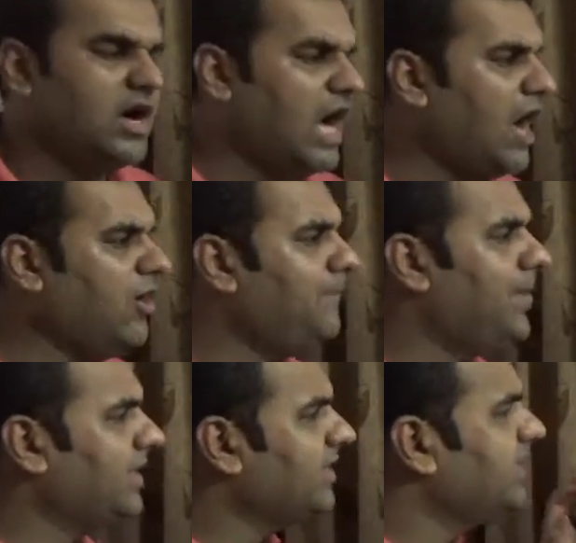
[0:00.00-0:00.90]
how
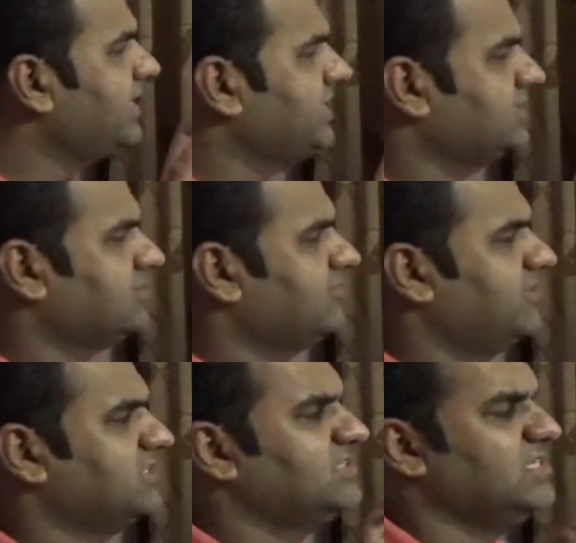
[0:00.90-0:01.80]
better it is
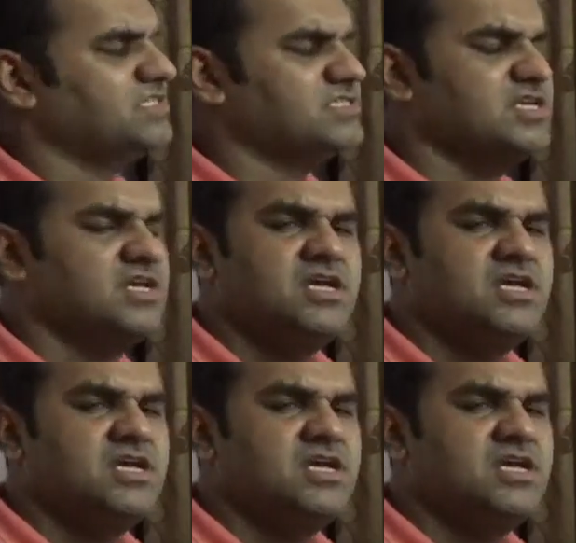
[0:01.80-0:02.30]
versus